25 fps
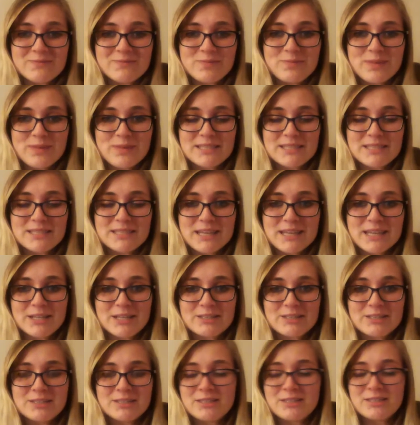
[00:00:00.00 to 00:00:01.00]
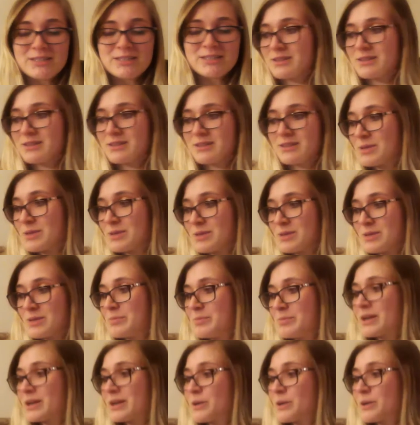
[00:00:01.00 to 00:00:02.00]
basically, I just put the
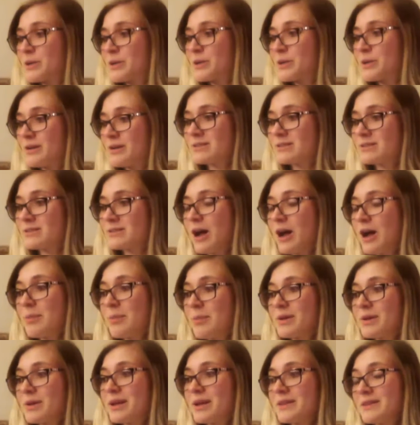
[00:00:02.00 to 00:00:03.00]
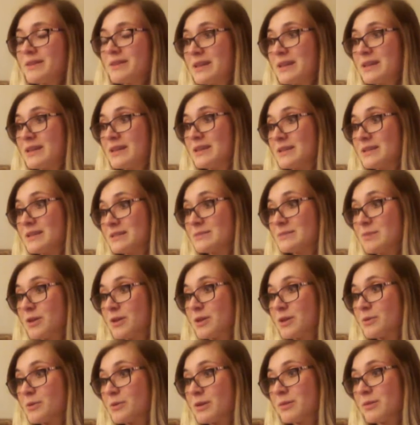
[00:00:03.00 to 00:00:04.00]
bigger one on top and then the smaller
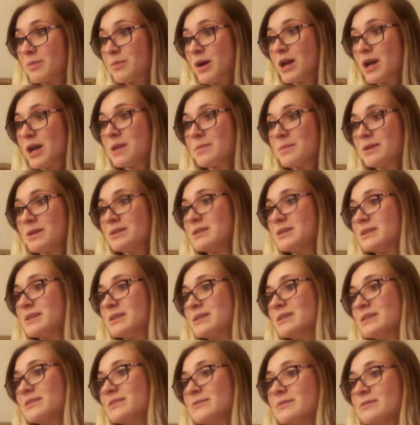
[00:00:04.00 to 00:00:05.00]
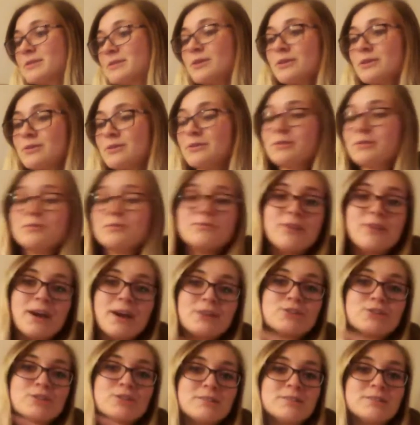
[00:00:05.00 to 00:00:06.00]
one on bottom and did good
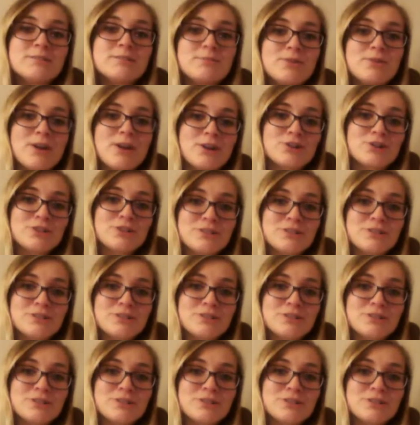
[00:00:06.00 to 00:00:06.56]
old-fashioned subtraction.